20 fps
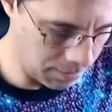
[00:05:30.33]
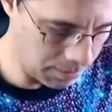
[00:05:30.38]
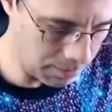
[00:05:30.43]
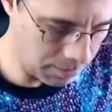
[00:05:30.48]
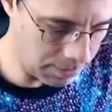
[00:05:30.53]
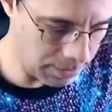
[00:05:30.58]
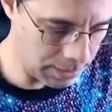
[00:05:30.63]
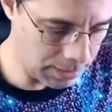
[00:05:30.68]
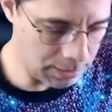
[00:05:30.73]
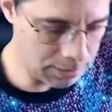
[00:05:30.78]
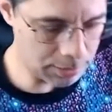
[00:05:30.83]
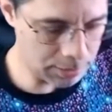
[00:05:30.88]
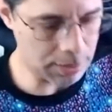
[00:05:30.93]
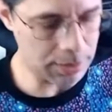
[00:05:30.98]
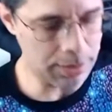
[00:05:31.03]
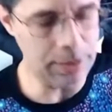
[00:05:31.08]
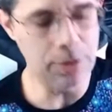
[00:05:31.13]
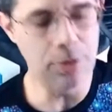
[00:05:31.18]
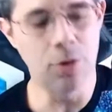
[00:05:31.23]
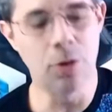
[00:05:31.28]
But they look
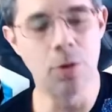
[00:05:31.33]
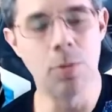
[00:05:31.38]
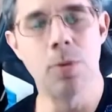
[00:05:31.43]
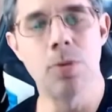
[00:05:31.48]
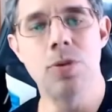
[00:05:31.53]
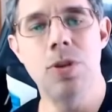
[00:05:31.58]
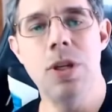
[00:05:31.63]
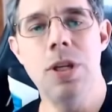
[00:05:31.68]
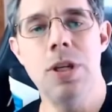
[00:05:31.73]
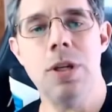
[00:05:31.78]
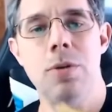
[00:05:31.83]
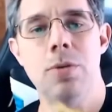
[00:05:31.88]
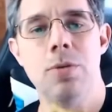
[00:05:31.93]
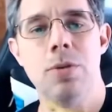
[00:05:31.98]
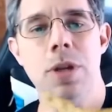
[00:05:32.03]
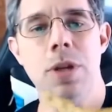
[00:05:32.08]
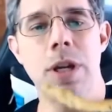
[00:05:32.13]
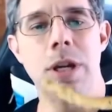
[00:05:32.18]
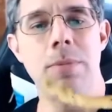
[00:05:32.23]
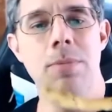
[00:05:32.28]
like your normal Cheeto
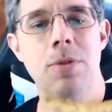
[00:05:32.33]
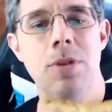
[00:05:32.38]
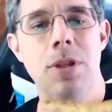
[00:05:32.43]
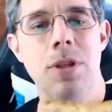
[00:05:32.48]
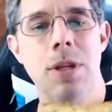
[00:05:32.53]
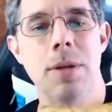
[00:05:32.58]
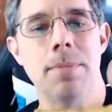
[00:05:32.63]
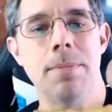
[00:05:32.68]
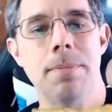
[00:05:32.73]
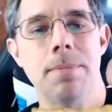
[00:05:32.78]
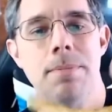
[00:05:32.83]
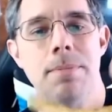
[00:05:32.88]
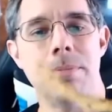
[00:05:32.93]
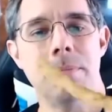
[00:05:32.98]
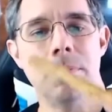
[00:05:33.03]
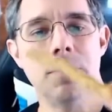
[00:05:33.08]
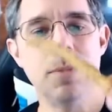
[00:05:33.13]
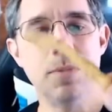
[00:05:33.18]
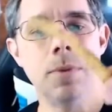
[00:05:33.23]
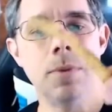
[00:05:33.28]
type chip,
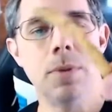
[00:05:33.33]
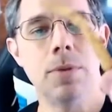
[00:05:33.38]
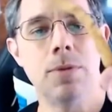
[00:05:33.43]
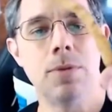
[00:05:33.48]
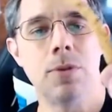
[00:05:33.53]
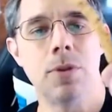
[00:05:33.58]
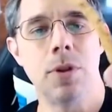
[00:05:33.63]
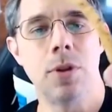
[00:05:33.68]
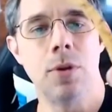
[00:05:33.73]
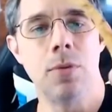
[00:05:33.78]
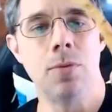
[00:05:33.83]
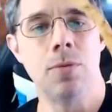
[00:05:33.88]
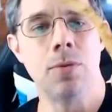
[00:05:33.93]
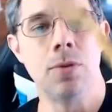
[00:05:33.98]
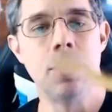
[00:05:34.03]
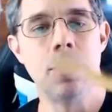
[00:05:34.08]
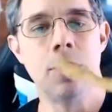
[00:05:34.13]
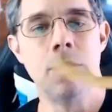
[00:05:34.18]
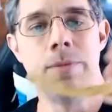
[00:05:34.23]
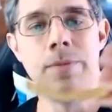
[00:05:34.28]
little scones.